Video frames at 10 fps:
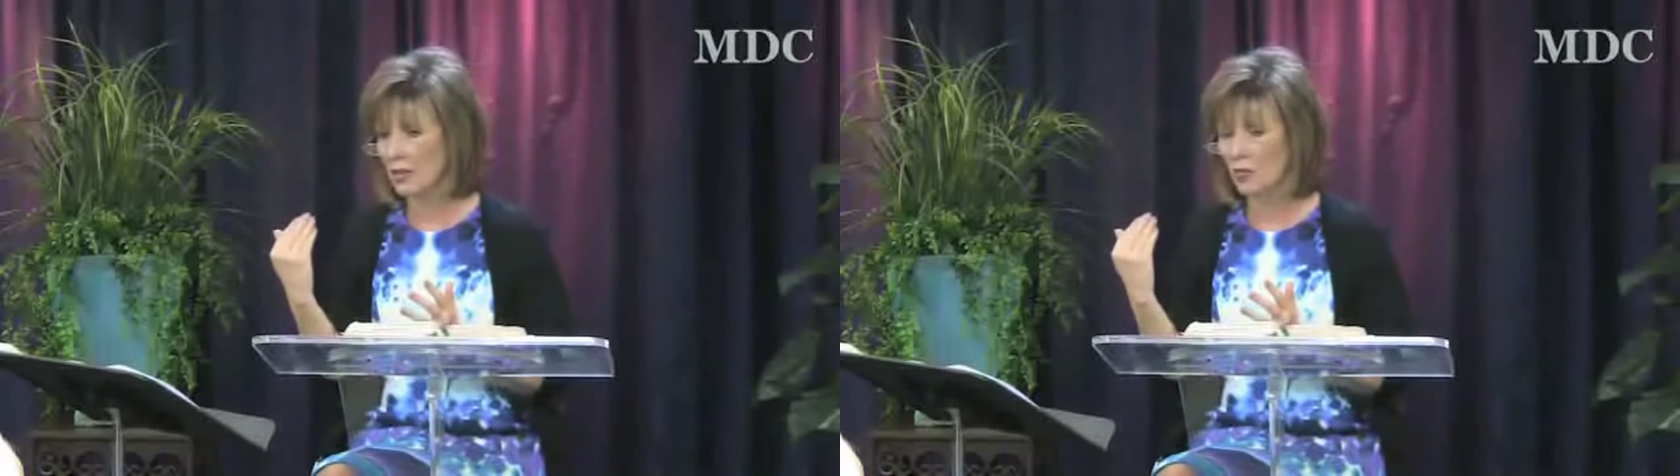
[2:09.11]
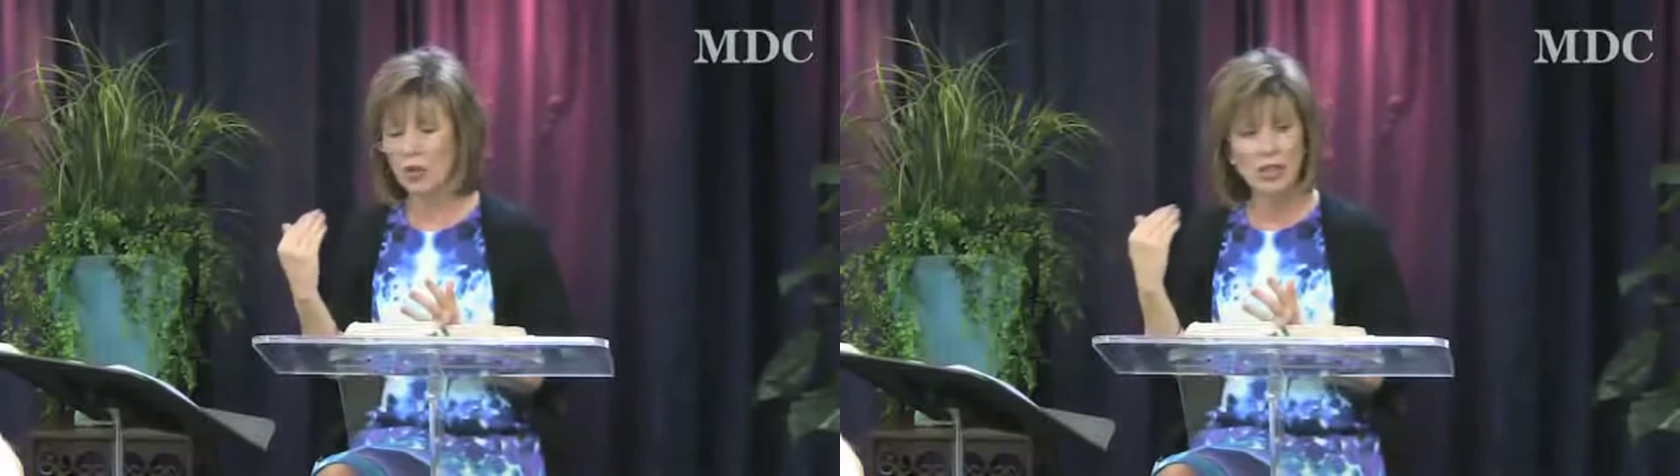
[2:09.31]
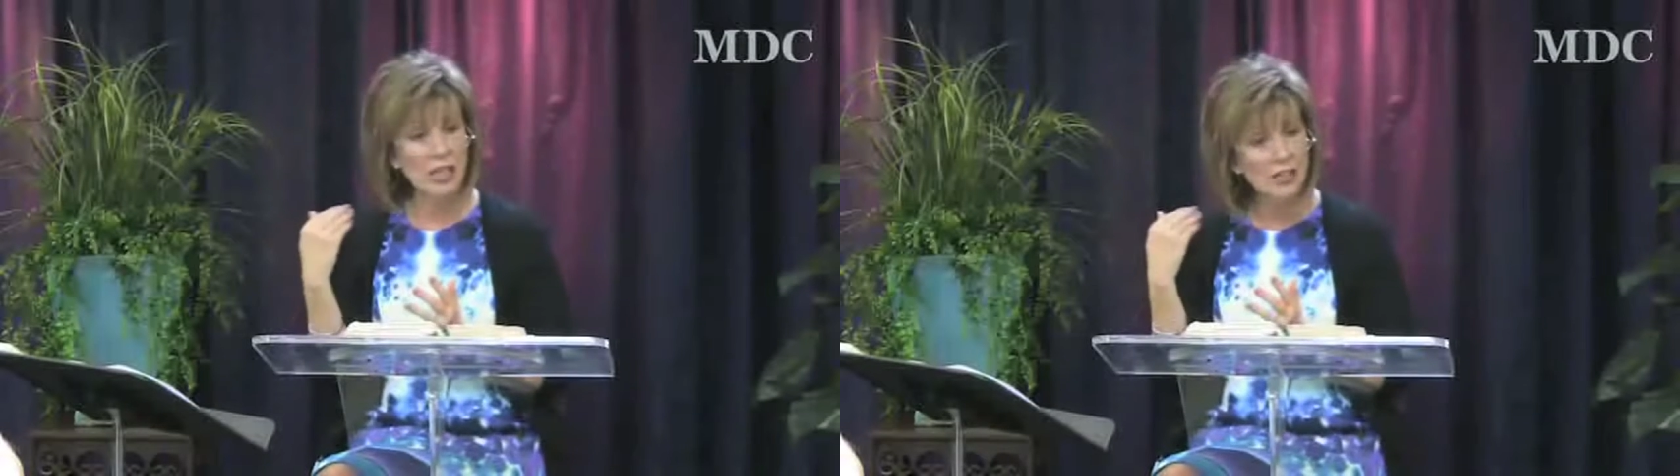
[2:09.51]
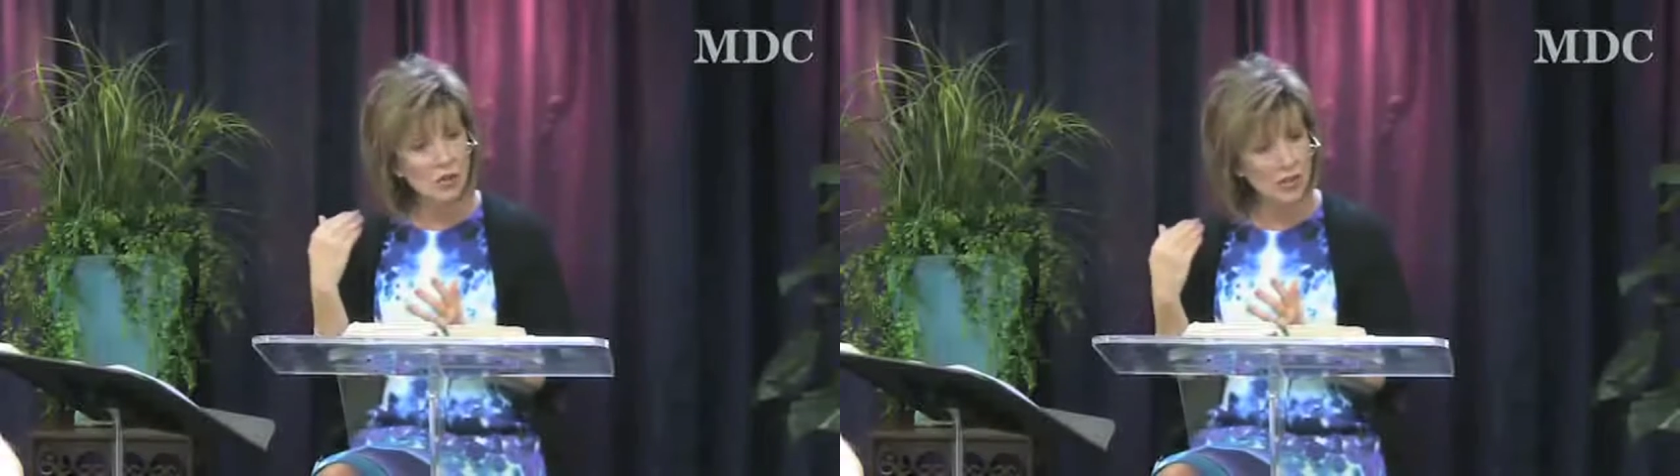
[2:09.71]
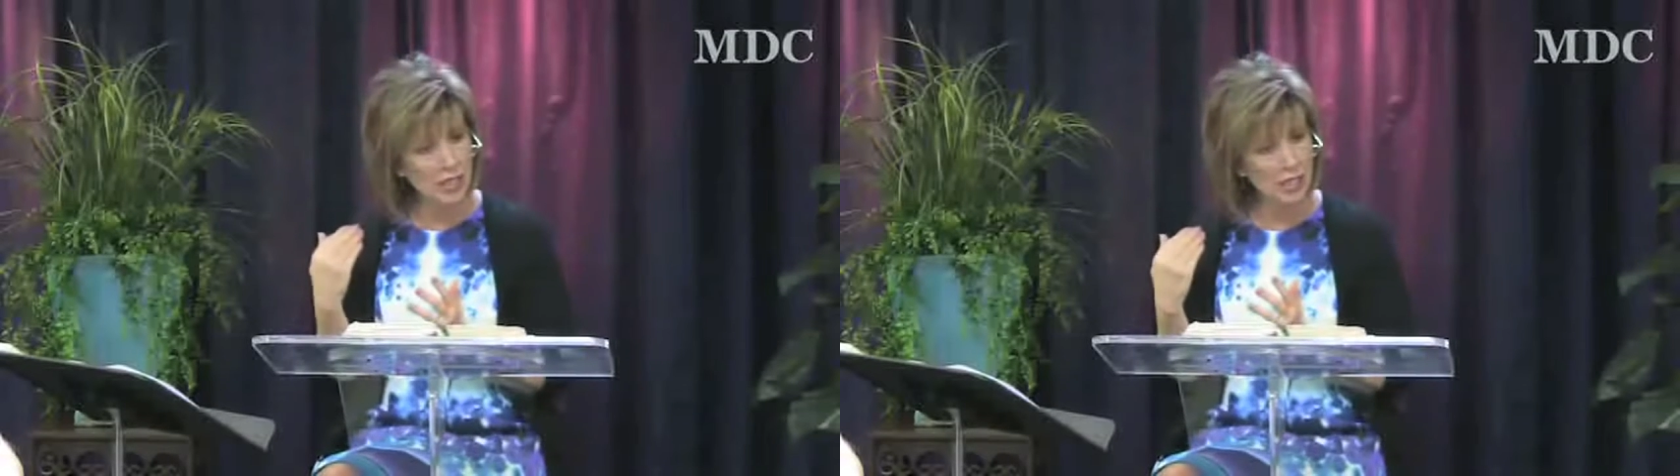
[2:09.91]
We're going to
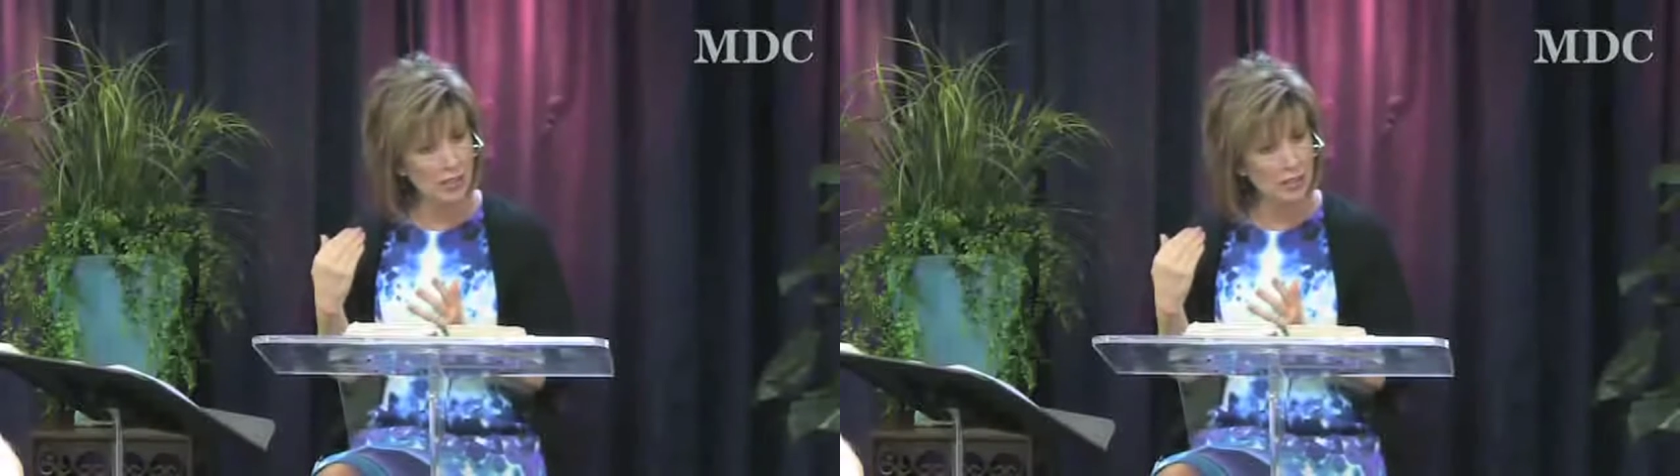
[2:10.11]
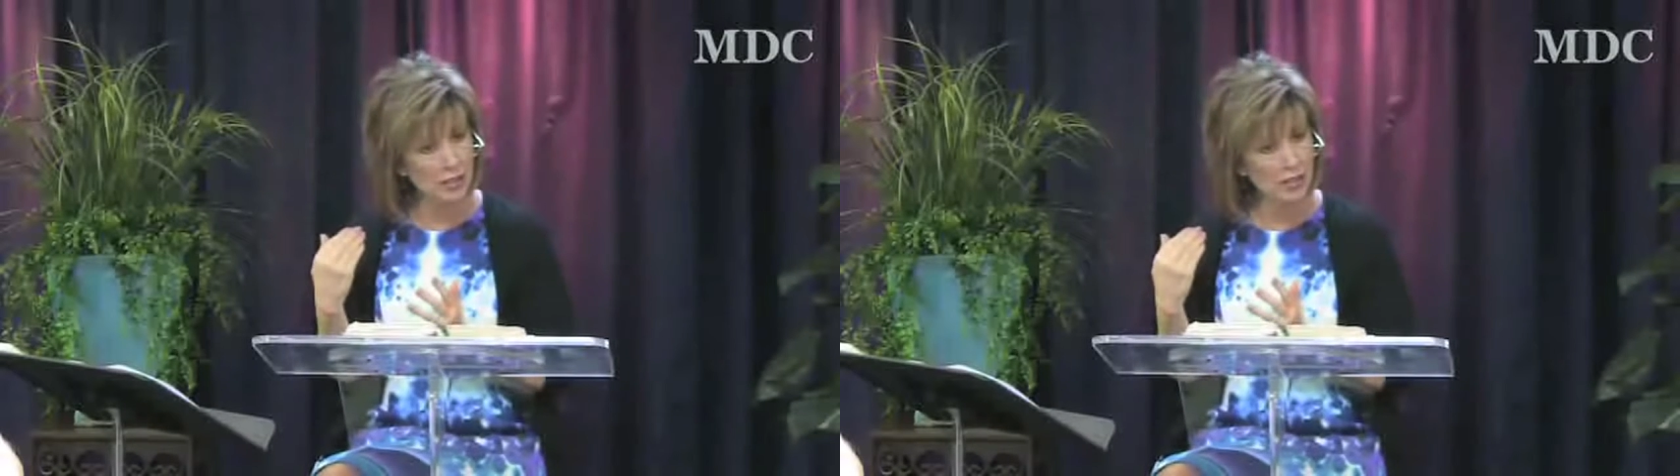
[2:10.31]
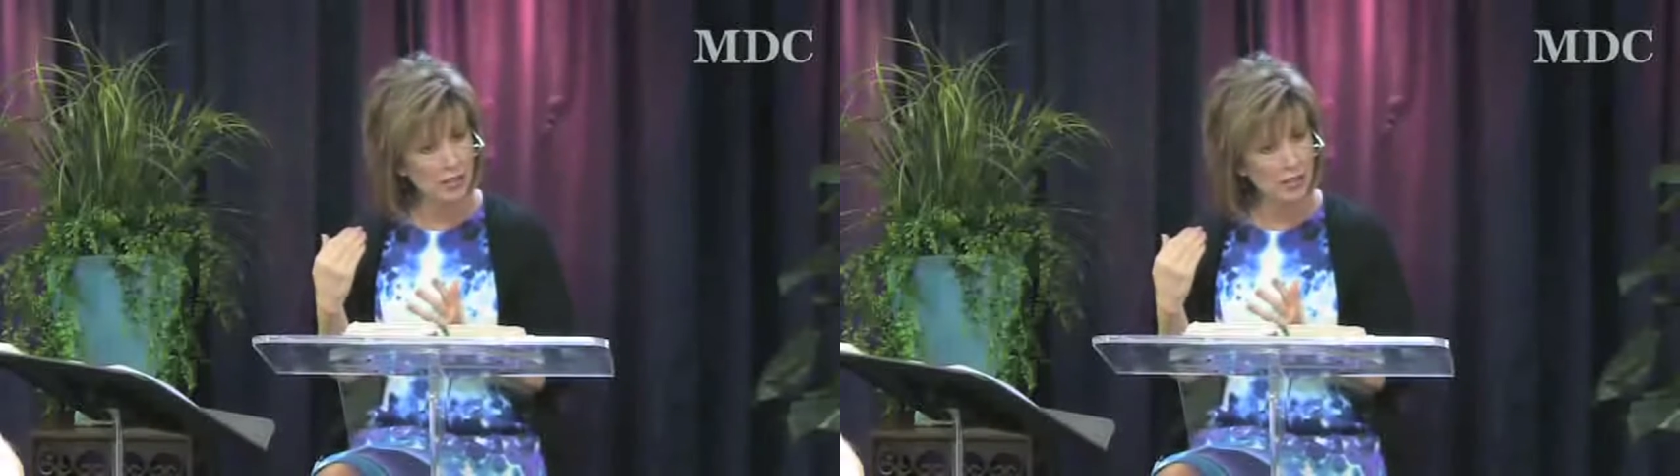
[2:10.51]
understand it.